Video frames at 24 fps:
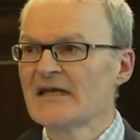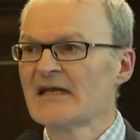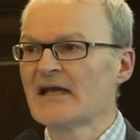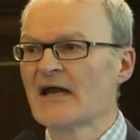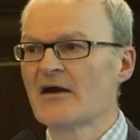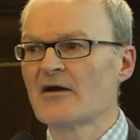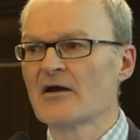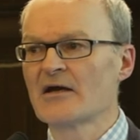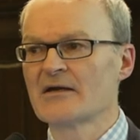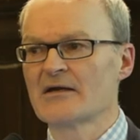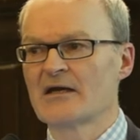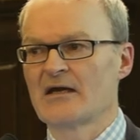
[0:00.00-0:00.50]

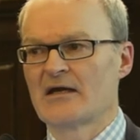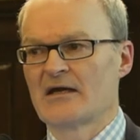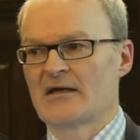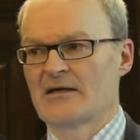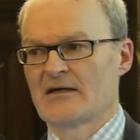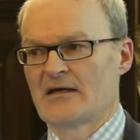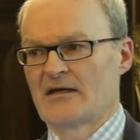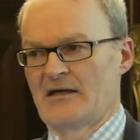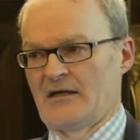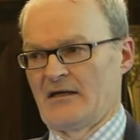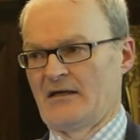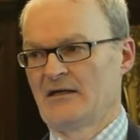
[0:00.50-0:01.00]
Now,
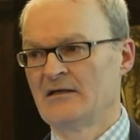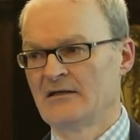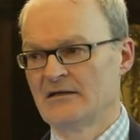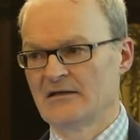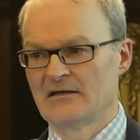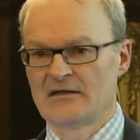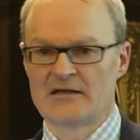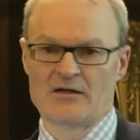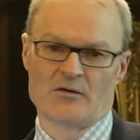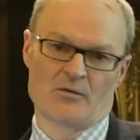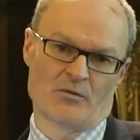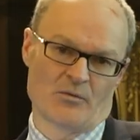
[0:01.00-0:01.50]

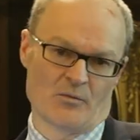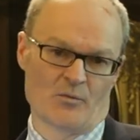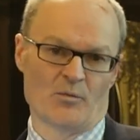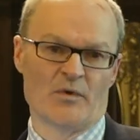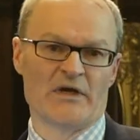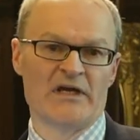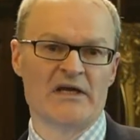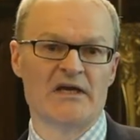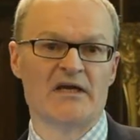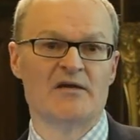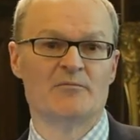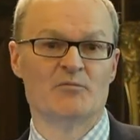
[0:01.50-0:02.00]

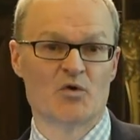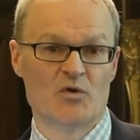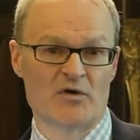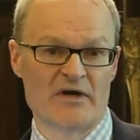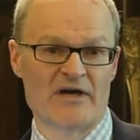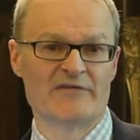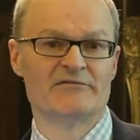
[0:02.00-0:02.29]
we need more